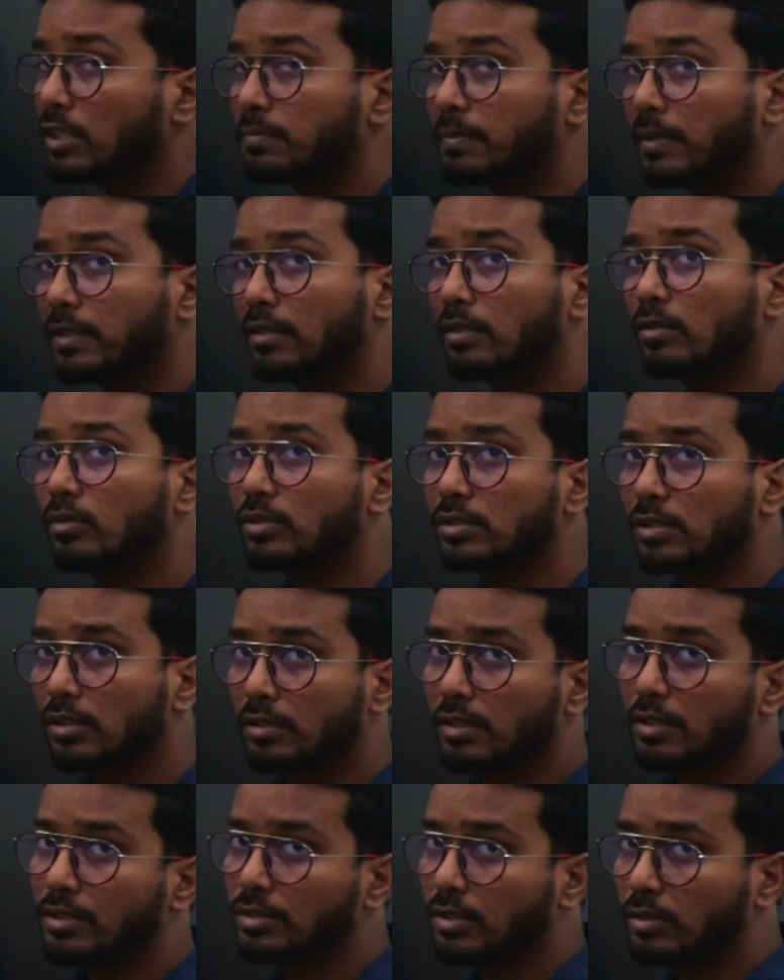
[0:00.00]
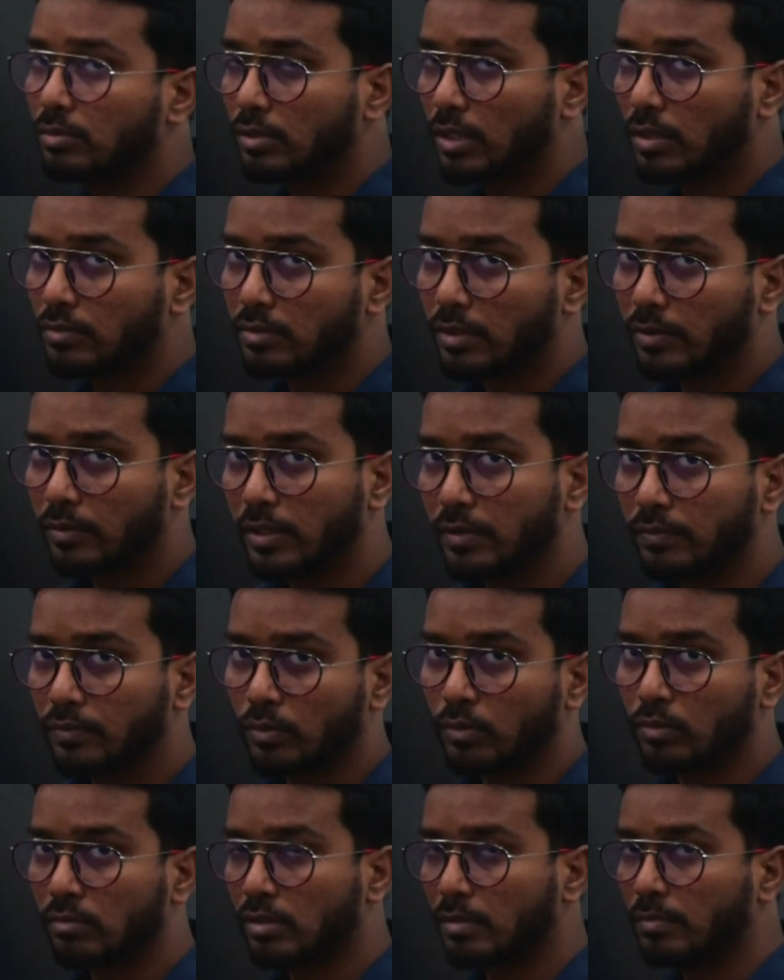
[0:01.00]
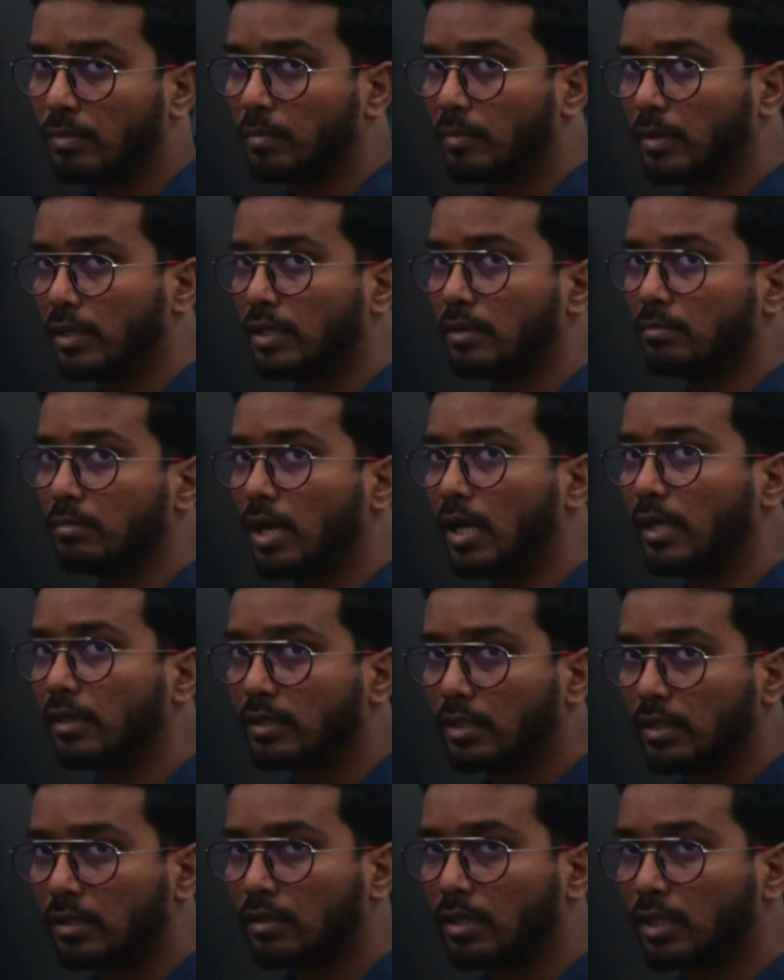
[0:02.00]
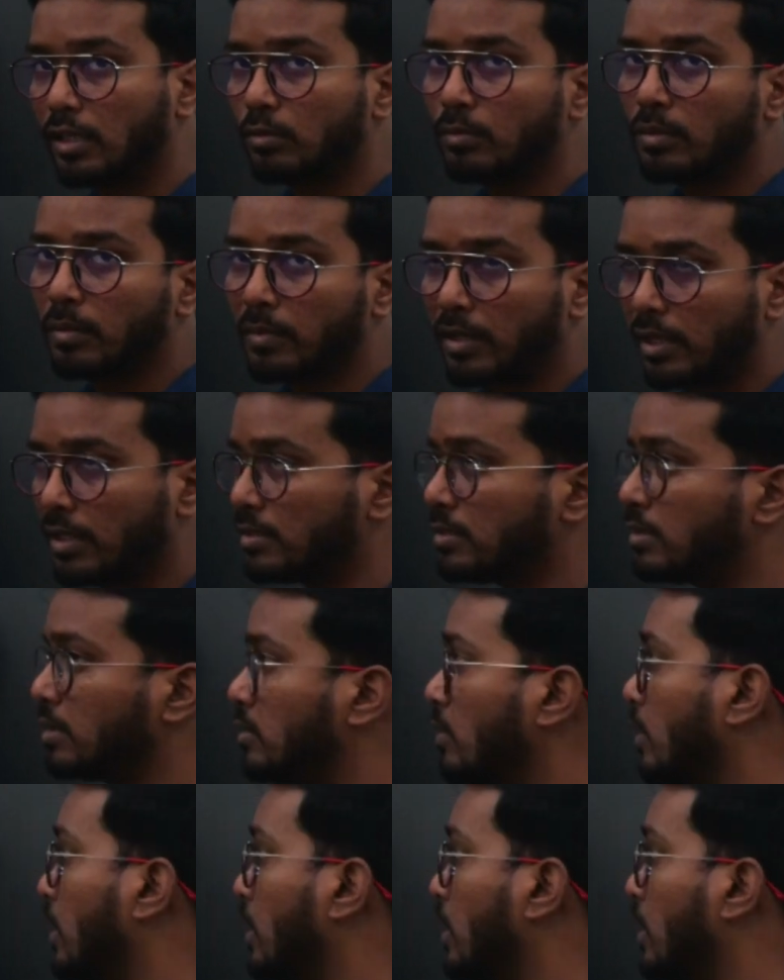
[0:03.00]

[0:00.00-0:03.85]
expected question in the ECET 2024. Remember it, mark it, try to memorize it.